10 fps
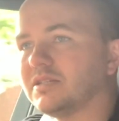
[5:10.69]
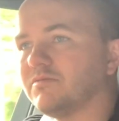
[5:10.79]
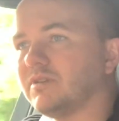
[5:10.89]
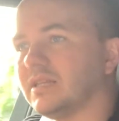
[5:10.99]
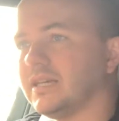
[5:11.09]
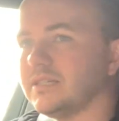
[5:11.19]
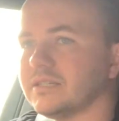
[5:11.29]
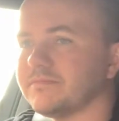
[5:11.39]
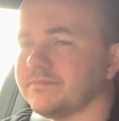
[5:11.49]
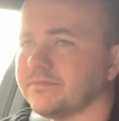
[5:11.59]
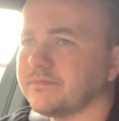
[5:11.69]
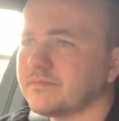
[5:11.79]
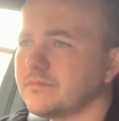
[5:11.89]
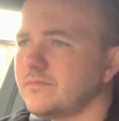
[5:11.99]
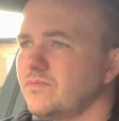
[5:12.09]
It really is.
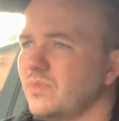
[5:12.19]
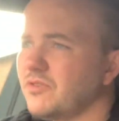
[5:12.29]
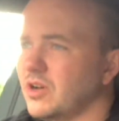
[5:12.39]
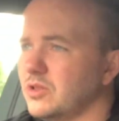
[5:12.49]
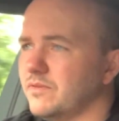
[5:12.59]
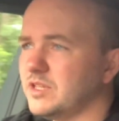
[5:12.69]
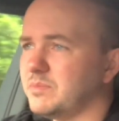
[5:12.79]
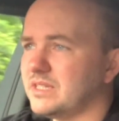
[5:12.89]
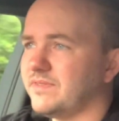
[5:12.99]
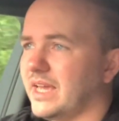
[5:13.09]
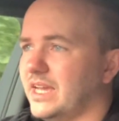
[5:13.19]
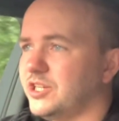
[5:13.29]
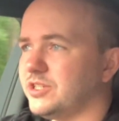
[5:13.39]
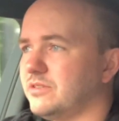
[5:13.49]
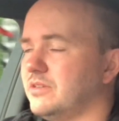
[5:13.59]
You've got a lovely
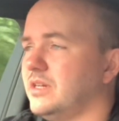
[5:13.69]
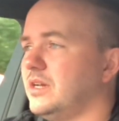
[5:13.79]
specification.